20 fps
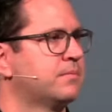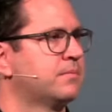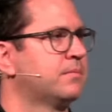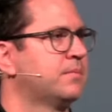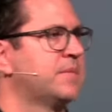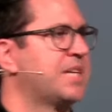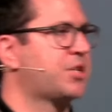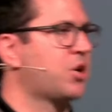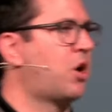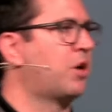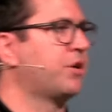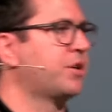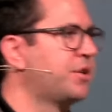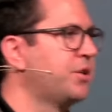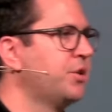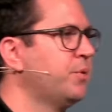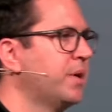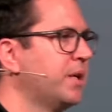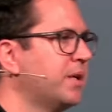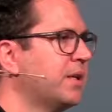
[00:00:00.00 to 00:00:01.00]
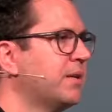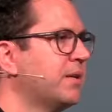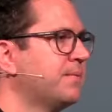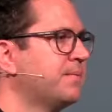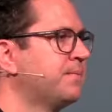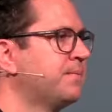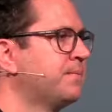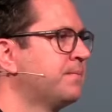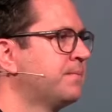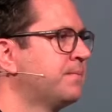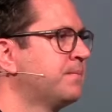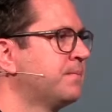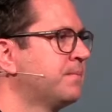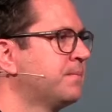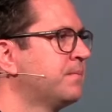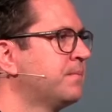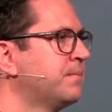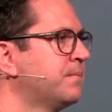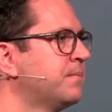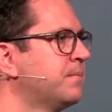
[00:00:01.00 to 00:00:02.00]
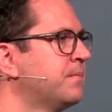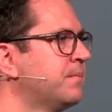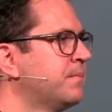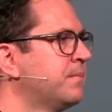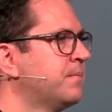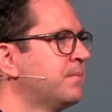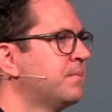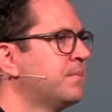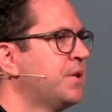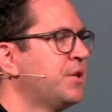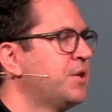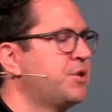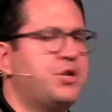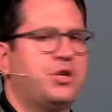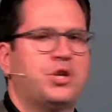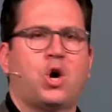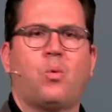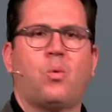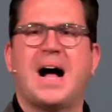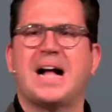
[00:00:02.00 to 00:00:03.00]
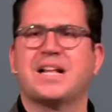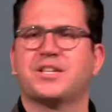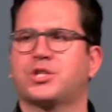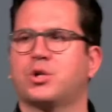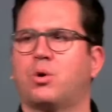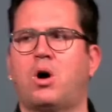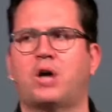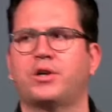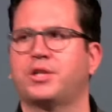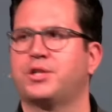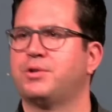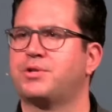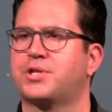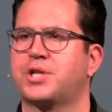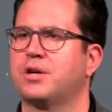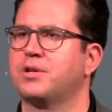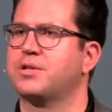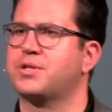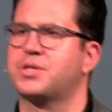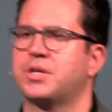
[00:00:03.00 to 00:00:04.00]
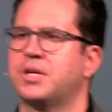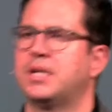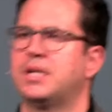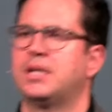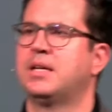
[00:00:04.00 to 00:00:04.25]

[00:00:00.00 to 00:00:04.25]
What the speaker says: It's hard to do, isn't it? Do you know why it's so hard to do, church?